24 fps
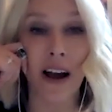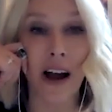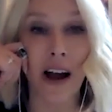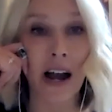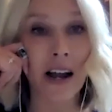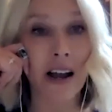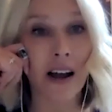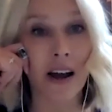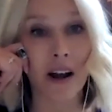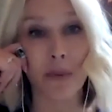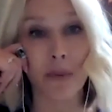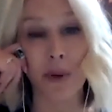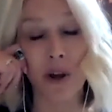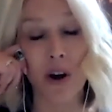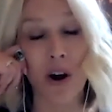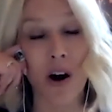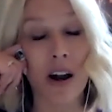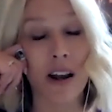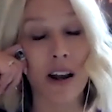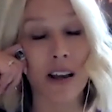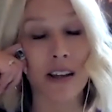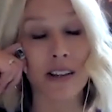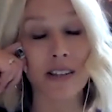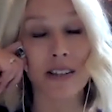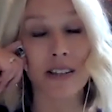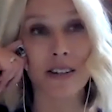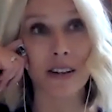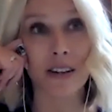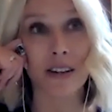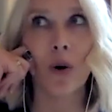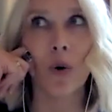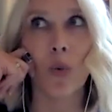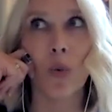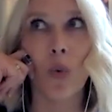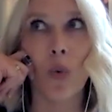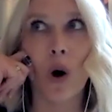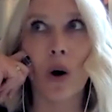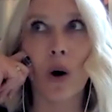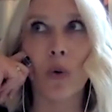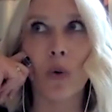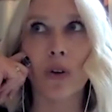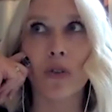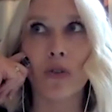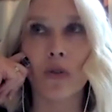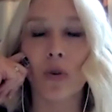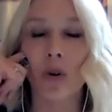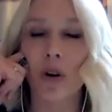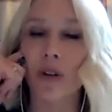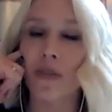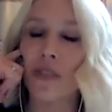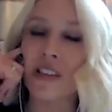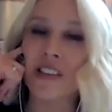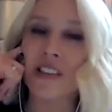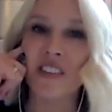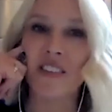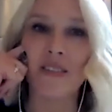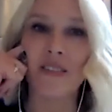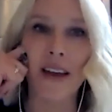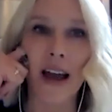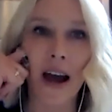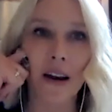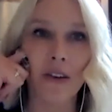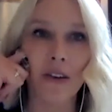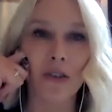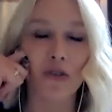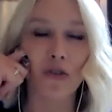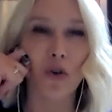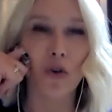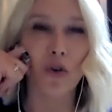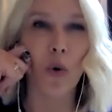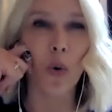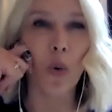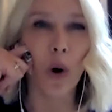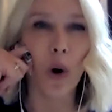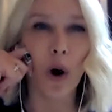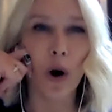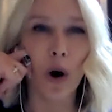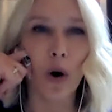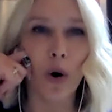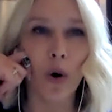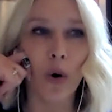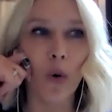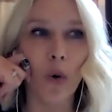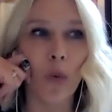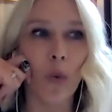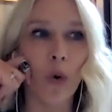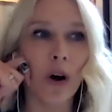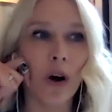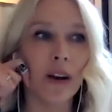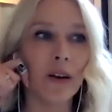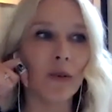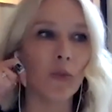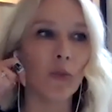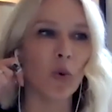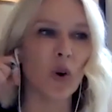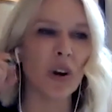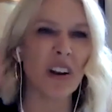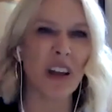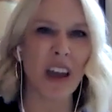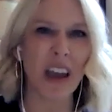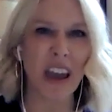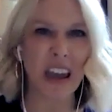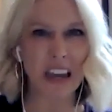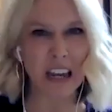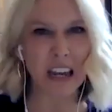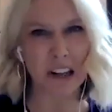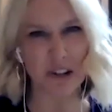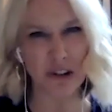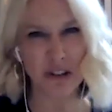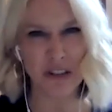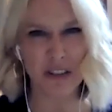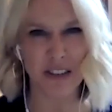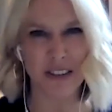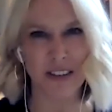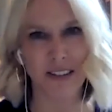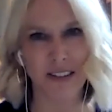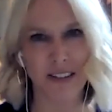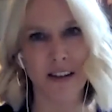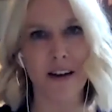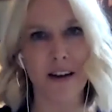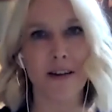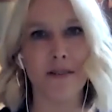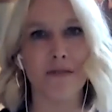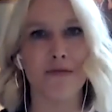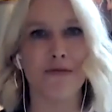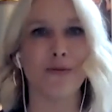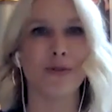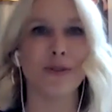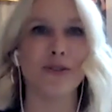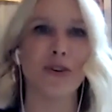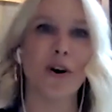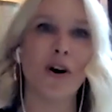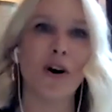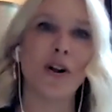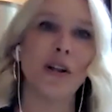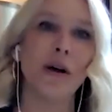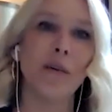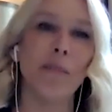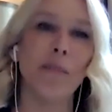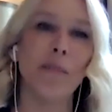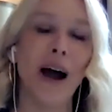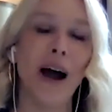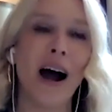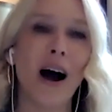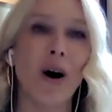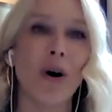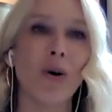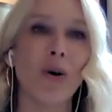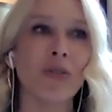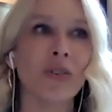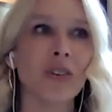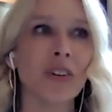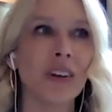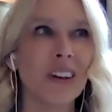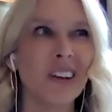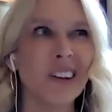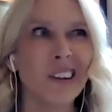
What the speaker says: I got to be honest, what was sort of the status quo, what agency life was all about,